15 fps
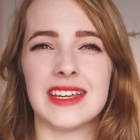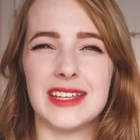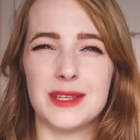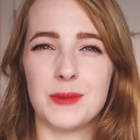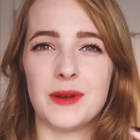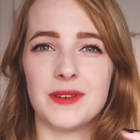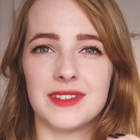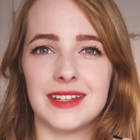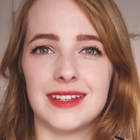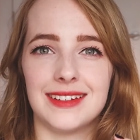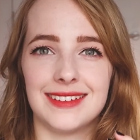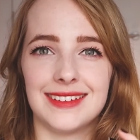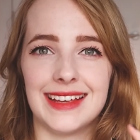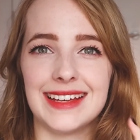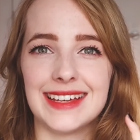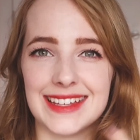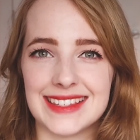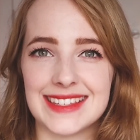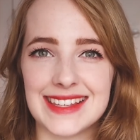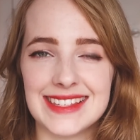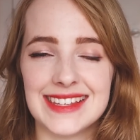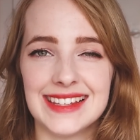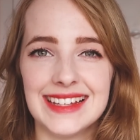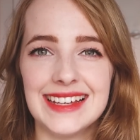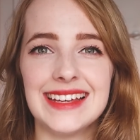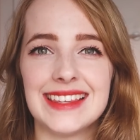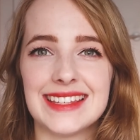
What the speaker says: He spells it inconsistently.